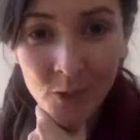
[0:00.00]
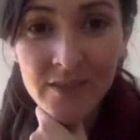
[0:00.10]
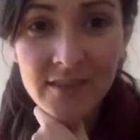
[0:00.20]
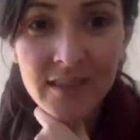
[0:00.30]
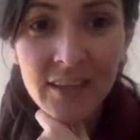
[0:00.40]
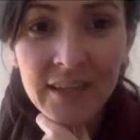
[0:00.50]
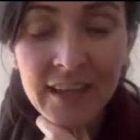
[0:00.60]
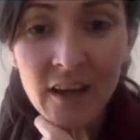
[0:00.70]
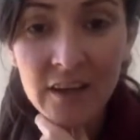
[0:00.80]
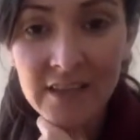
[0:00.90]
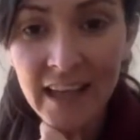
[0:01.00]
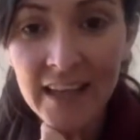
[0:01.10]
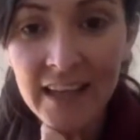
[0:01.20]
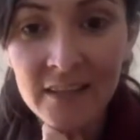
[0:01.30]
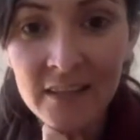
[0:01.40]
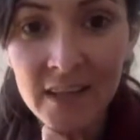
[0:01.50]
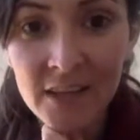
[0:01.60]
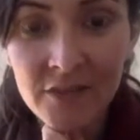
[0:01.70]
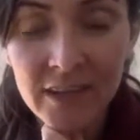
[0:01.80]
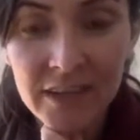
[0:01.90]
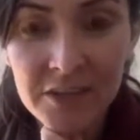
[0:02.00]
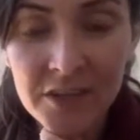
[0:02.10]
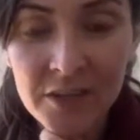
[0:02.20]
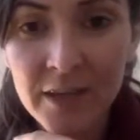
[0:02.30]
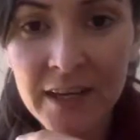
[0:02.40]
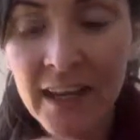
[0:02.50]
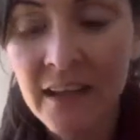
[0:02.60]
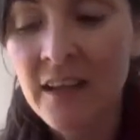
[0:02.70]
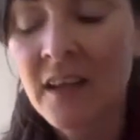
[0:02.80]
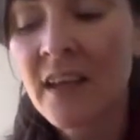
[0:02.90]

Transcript: which is a lovely card to get in relationship reading.